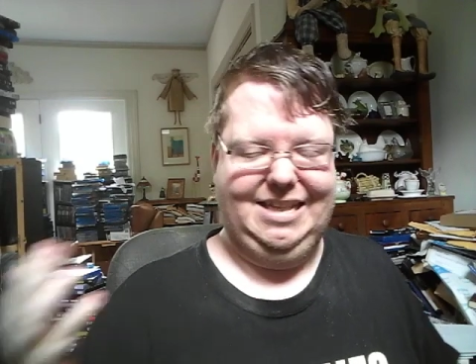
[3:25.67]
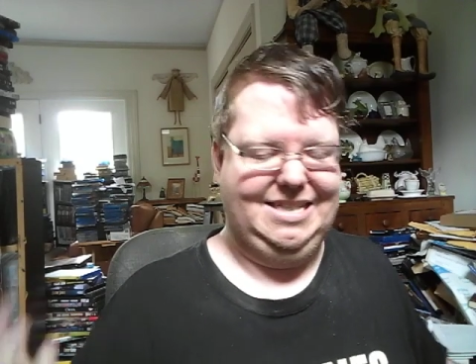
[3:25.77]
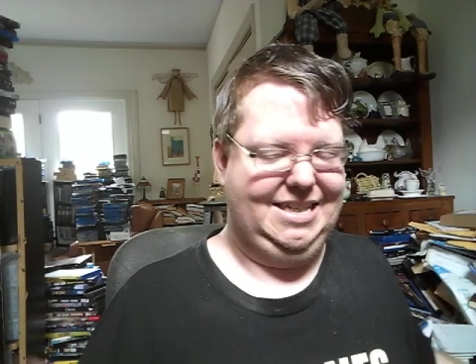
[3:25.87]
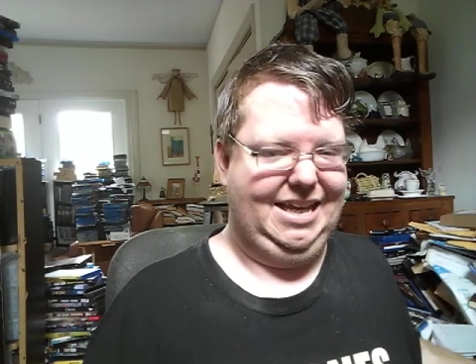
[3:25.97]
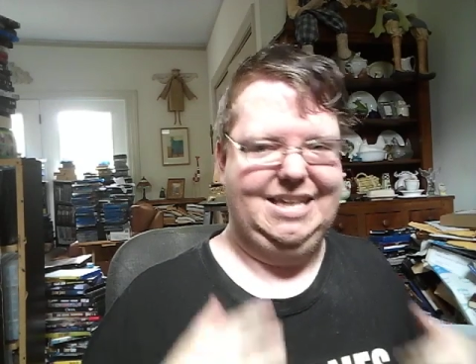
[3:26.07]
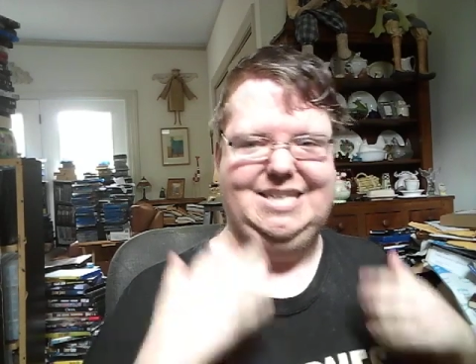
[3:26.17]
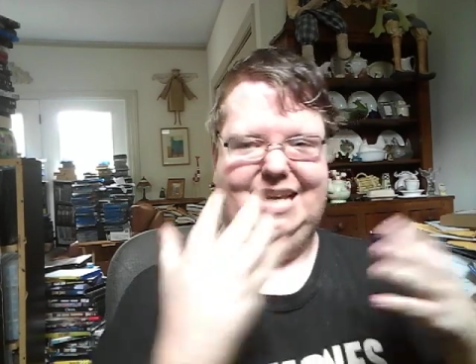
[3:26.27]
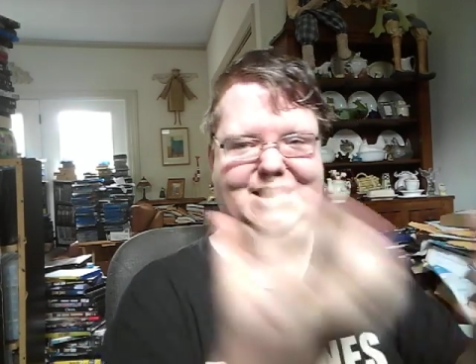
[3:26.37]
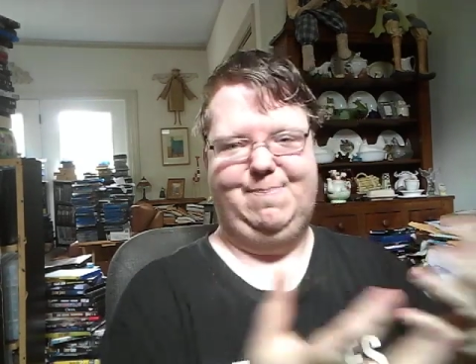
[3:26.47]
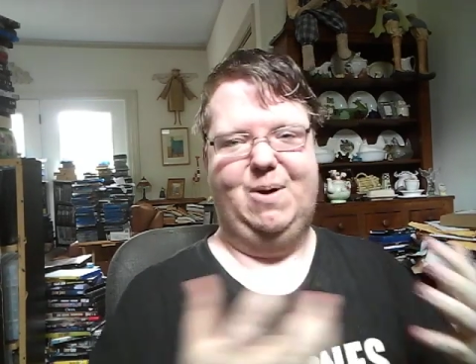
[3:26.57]
It's
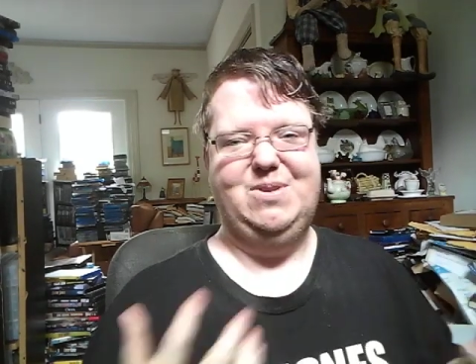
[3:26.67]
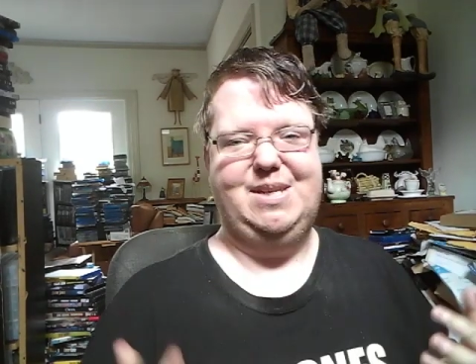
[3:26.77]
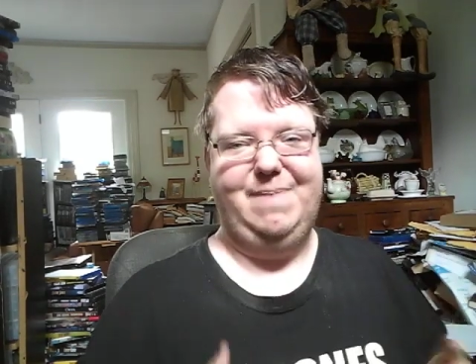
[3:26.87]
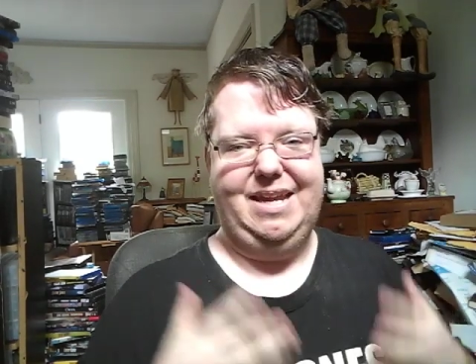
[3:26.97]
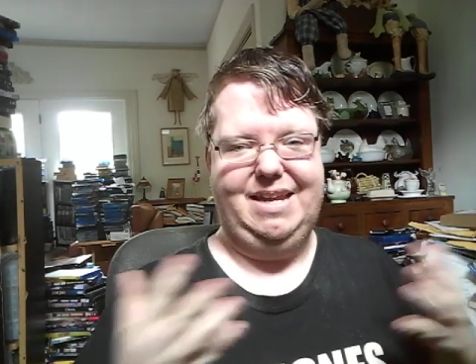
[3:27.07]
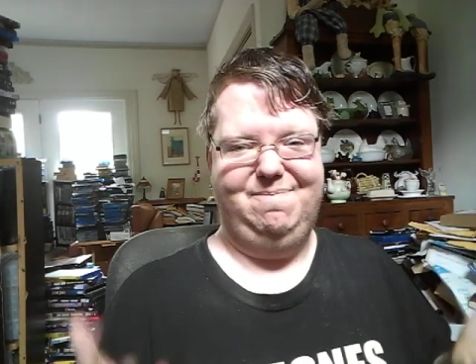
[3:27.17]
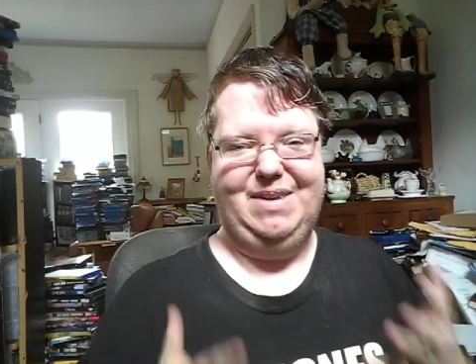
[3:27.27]
supposed to be,